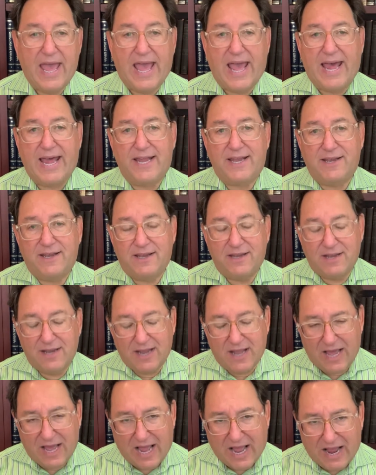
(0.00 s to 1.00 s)
And
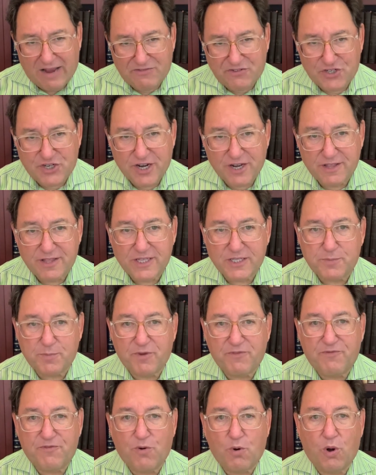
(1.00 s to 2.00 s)
I've shared this
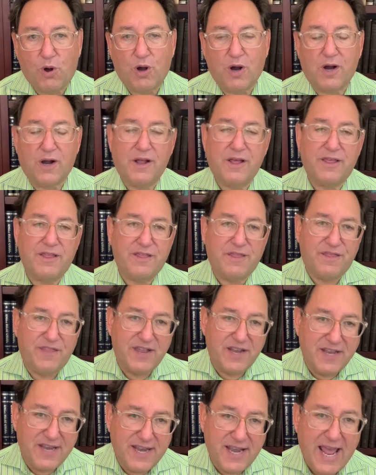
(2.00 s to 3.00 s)
before,
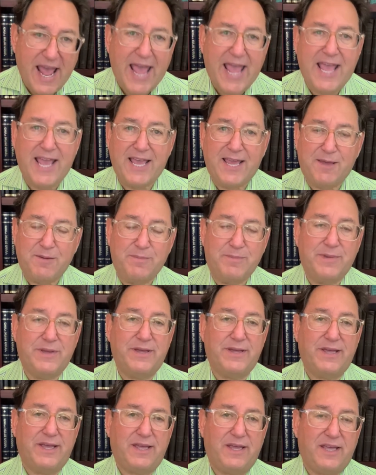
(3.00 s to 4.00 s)
the name
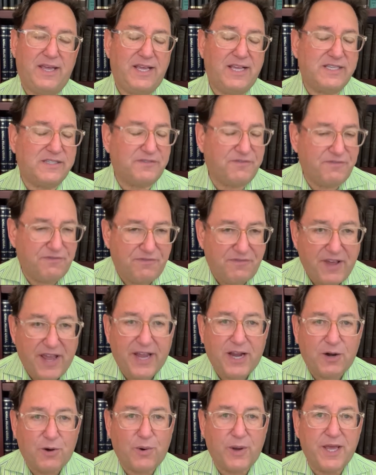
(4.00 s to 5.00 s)
is
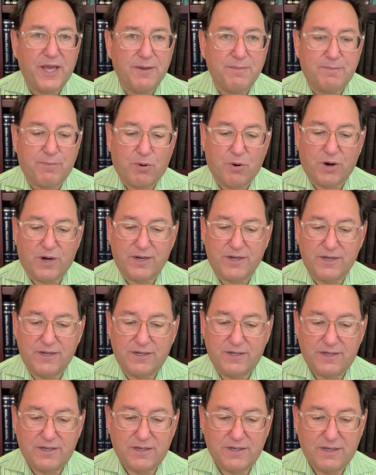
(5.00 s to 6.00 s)
very important
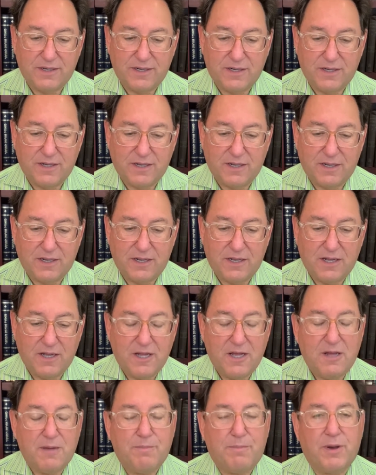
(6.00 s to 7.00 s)

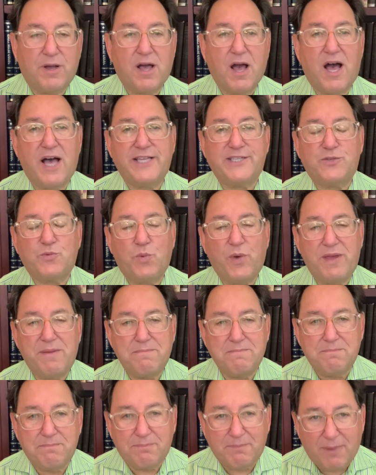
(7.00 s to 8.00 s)
because we
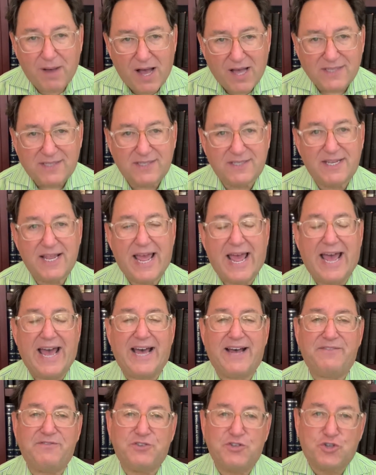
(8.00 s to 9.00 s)
must
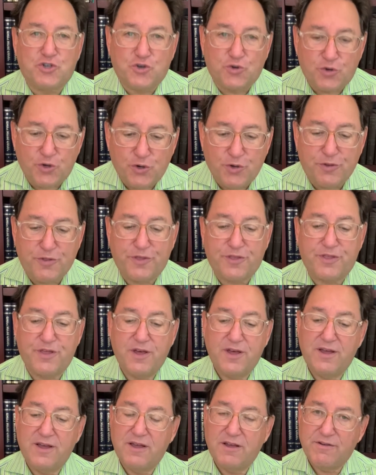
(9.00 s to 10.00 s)
have truth
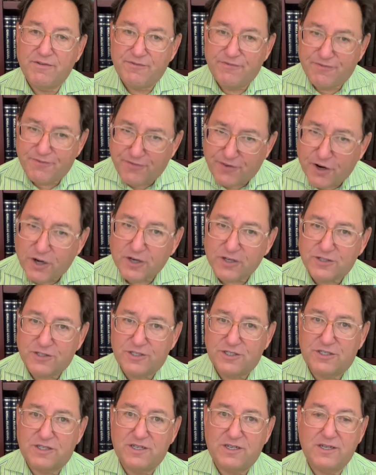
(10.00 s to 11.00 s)

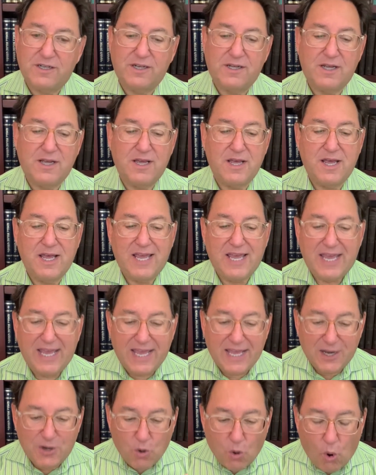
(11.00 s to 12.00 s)
first
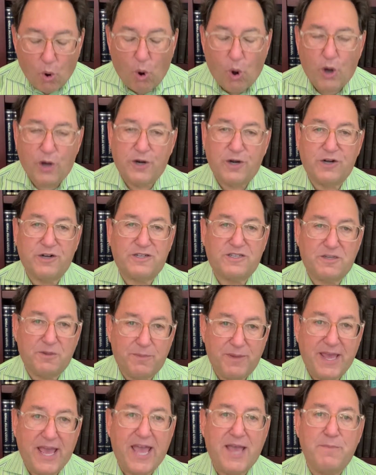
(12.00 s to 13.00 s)
in order to
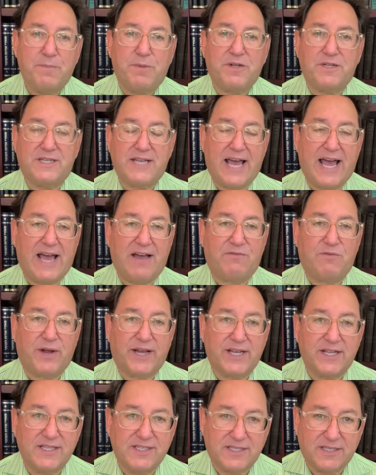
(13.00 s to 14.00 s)
be able to have
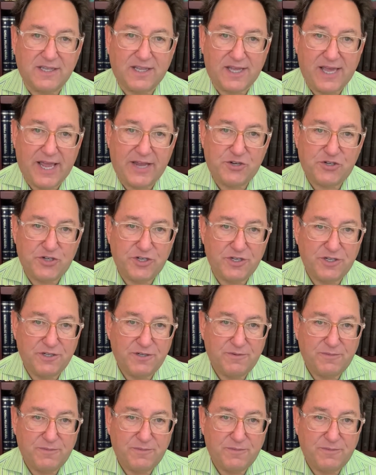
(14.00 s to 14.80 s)
reconciliation.